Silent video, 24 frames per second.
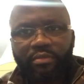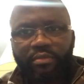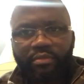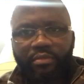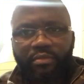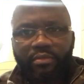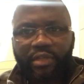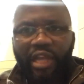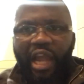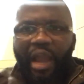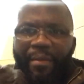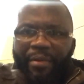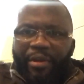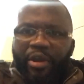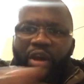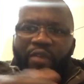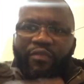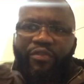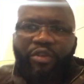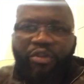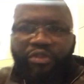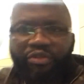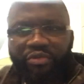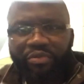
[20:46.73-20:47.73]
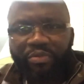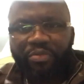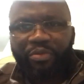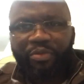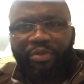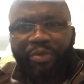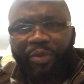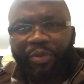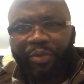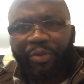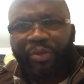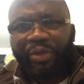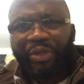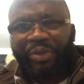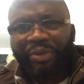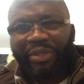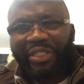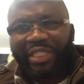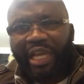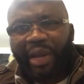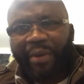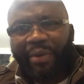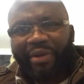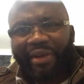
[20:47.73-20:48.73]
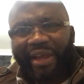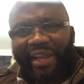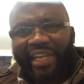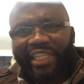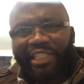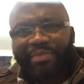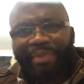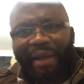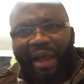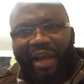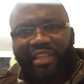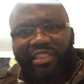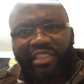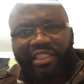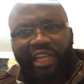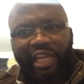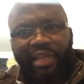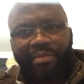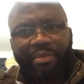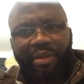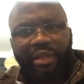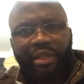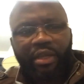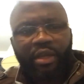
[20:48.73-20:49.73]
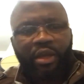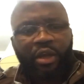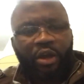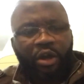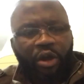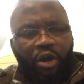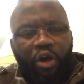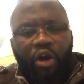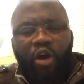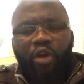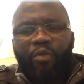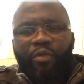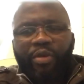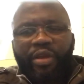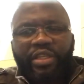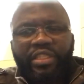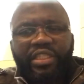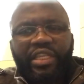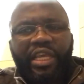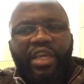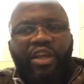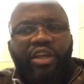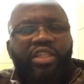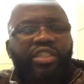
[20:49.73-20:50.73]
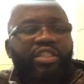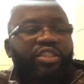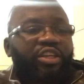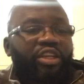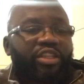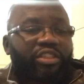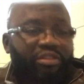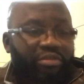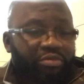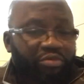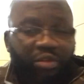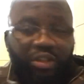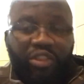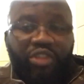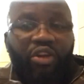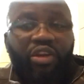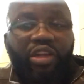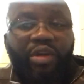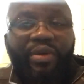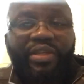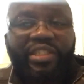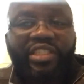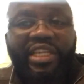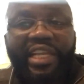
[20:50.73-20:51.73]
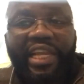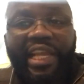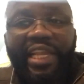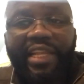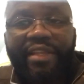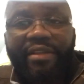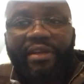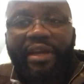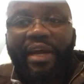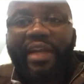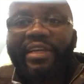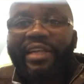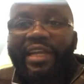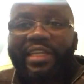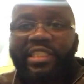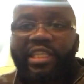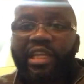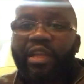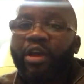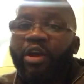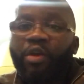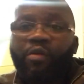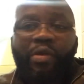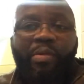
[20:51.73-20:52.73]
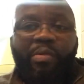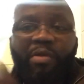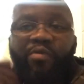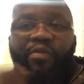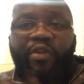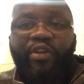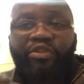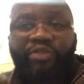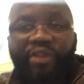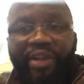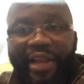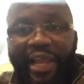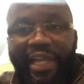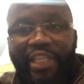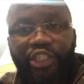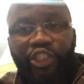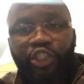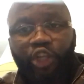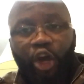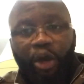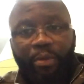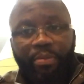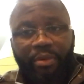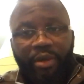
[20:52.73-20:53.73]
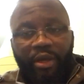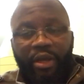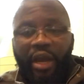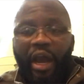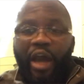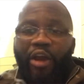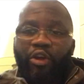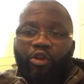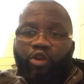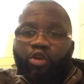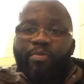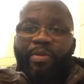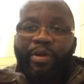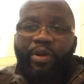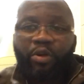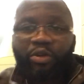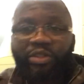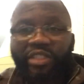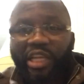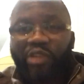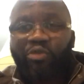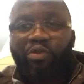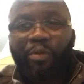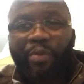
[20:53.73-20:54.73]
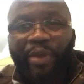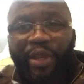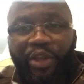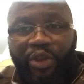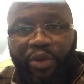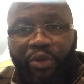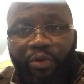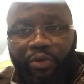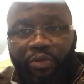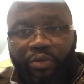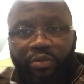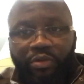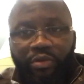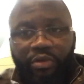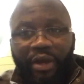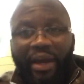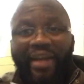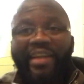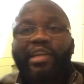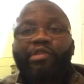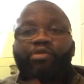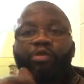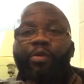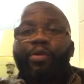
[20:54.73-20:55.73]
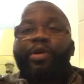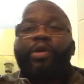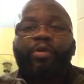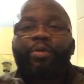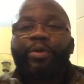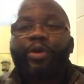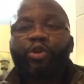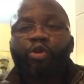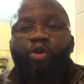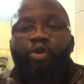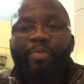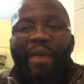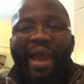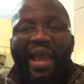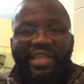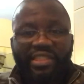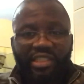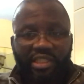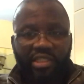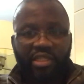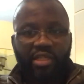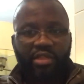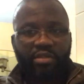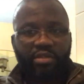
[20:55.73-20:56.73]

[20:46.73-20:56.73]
How many of we see our riders' bank statement? All we see is just what's on our screen, and that's it. We move on to the next job. And Uber knows that's what we do. And that's what we do best.